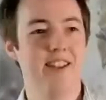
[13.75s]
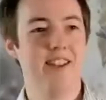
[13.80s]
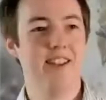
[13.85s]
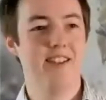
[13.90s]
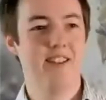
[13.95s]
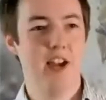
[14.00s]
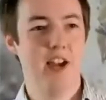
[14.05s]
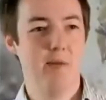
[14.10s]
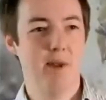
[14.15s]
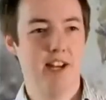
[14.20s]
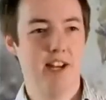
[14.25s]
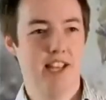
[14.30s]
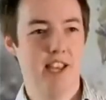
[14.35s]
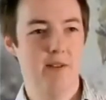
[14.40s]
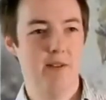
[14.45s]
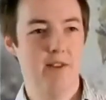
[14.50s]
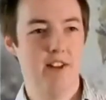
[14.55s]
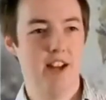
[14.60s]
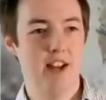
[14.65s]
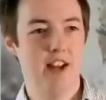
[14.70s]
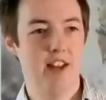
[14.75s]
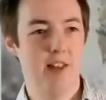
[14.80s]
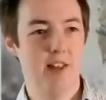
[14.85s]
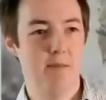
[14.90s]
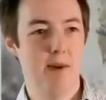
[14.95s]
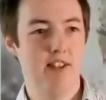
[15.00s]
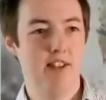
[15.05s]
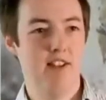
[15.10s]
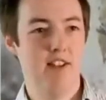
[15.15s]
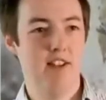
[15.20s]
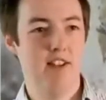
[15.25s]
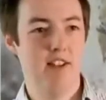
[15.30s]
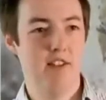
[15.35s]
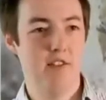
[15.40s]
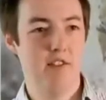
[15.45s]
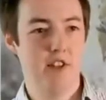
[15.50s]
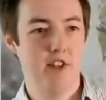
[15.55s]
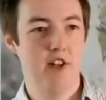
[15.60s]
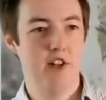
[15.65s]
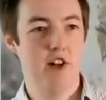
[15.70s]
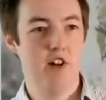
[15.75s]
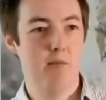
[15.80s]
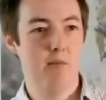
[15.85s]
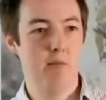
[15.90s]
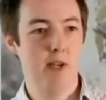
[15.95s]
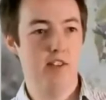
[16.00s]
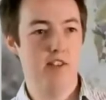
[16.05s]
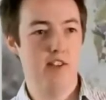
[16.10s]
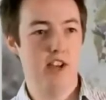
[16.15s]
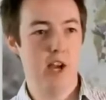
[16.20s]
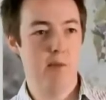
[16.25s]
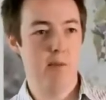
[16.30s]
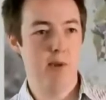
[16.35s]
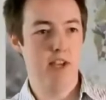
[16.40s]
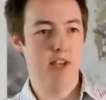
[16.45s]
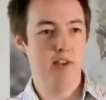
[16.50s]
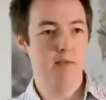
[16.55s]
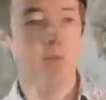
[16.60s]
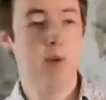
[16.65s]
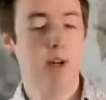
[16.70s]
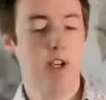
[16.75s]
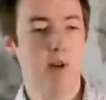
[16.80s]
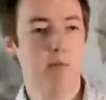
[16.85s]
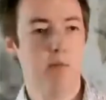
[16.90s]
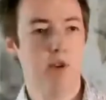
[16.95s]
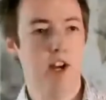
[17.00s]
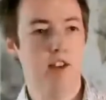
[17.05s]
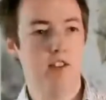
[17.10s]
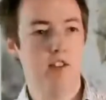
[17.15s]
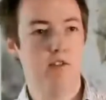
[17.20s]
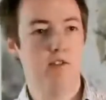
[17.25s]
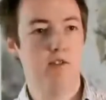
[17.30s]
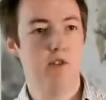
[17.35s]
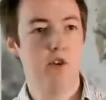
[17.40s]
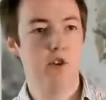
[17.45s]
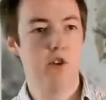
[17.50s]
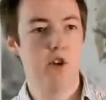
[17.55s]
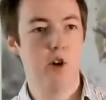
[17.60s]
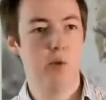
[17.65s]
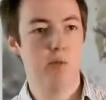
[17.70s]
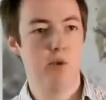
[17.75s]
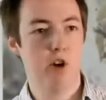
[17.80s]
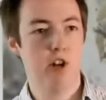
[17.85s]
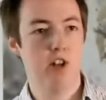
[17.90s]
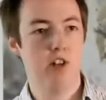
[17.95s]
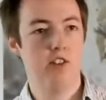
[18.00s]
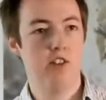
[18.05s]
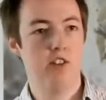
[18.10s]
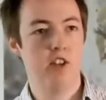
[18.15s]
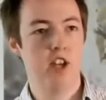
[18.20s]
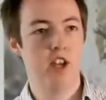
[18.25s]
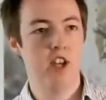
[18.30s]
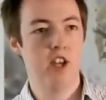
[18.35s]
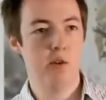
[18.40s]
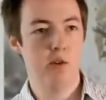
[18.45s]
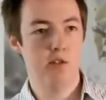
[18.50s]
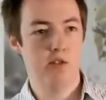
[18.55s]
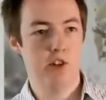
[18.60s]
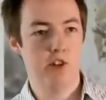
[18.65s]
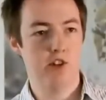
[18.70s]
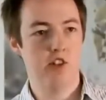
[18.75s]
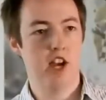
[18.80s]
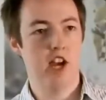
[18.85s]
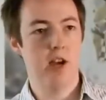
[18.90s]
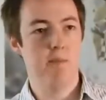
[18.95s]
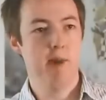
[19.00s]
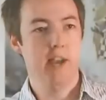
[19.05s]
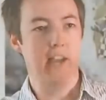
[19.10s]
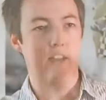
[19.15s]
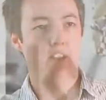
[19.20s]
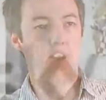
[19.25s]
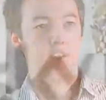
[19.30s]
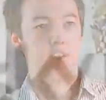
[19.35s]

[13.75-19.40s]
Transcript: Sky Betting and Gaming are the betting division of BSkyB. We're comprised of 4 core products. We've got Sky Bet,